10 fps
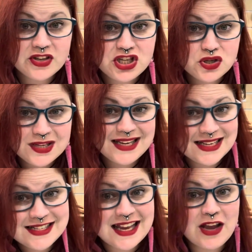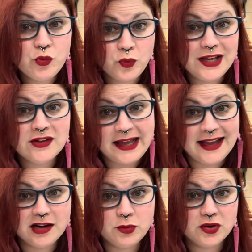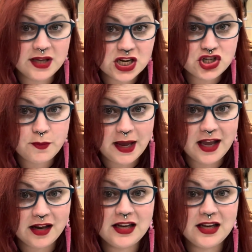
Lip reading: Tanuki is a real animal in Japan.